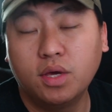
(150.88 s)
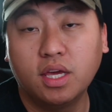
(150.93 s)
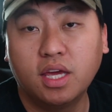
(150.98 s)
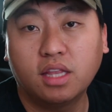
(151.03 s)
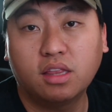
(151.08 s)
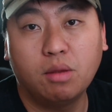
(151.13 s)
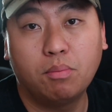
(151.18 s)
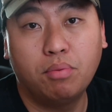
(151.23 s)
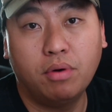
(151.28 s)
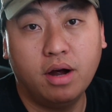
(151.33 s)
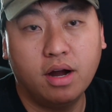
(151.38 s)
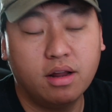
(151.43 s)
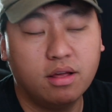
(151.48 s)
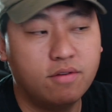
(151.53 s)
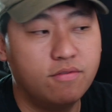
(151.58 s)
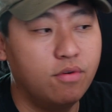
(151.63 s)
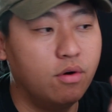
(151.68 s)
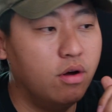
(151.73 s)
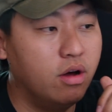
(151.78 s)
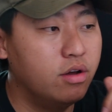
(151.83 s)
if you can get the
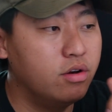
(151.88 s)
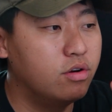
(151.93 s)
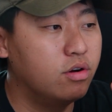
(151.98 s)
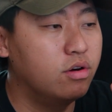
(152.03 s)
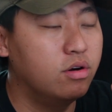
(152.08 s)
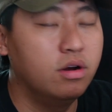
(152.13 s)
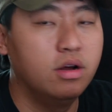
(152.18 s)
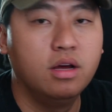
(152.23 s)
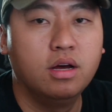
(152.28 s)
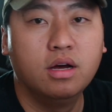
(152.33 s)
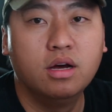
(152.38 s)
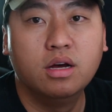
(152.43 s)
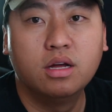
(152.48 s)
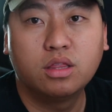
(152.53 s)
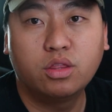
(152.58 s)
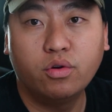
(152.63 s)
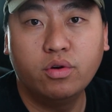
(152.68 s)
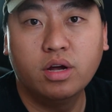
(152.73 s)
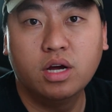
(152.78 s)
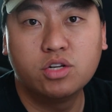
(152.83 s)
product for under
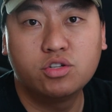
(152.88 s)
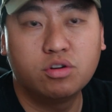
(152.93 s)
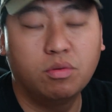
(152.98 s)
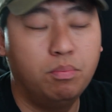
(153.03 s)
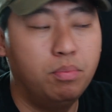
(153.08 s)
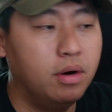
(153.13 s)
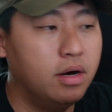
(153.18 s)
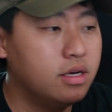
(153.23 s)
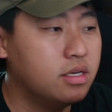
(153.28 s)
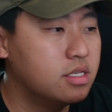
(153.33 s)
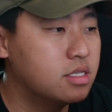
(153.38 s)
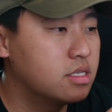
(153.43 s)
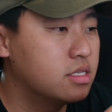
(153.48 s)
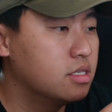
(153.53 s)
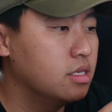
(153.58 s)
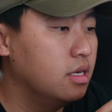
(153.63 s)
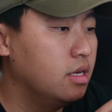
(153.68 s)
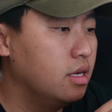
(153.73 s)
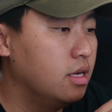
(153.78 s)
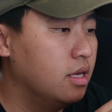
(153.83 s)

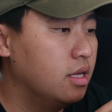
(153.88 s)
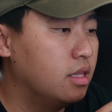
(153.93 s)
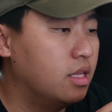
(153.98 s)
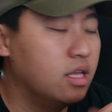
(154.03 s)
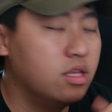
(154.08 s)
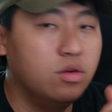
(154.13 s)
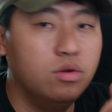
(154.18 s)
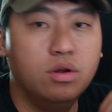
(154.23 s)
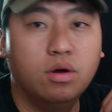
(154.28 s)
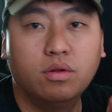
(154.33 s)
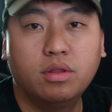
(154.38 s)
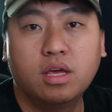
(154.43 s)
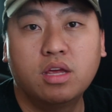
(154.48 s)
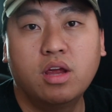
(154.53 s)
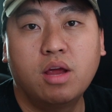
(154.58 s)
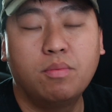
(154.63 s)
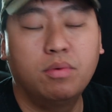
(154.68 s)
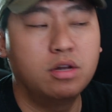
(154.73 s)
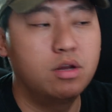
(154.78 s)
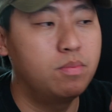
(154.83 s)
$300, then you
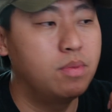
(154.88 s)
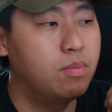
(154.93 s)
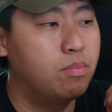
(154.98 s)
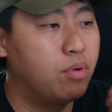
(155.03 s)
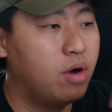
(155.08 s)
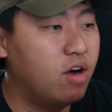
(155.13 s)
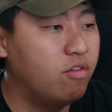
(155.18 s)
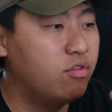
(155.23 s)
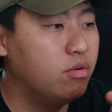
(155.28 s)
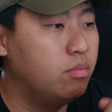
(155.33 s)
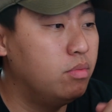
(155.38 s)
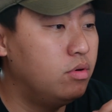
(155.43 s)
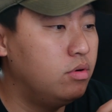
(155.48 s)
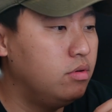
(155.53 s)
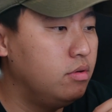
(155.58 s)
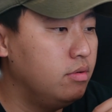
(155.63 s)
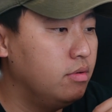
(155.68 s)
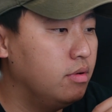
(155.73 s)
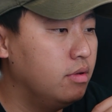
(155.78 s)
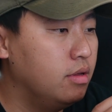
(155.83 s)
know that you're able to be
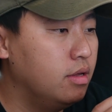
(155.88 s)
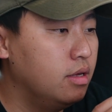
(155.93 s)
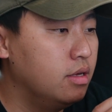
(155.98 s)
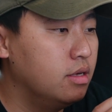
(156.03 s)
profitable.